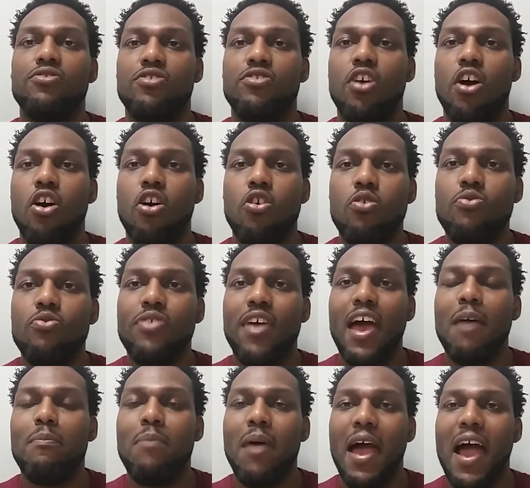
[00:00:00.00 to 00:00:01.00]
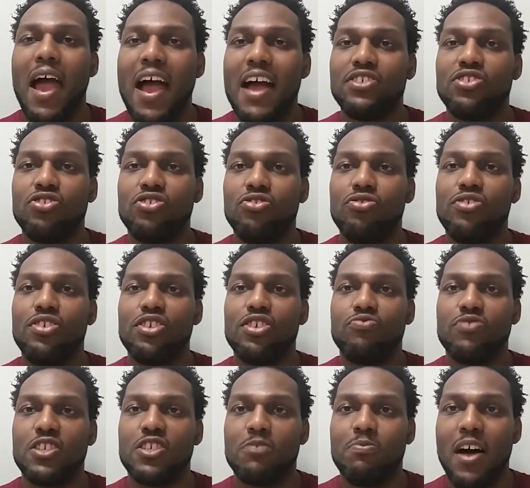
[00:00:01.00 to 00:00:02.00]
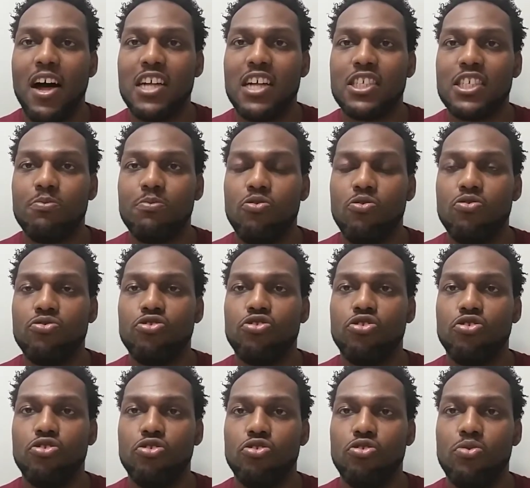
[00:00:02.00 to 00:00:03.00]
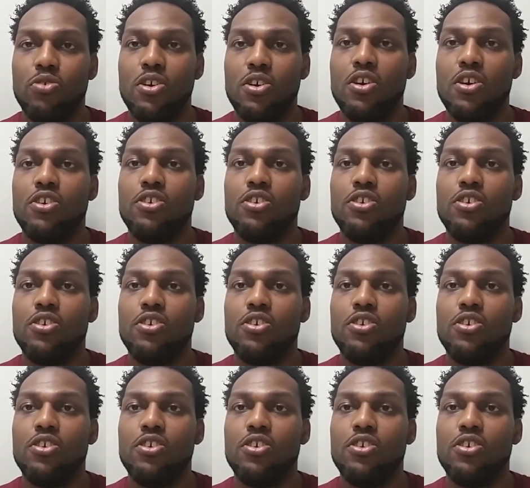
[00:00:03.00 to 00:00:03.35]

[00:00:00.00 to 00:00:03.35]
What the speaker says: No, that pastor is responsible to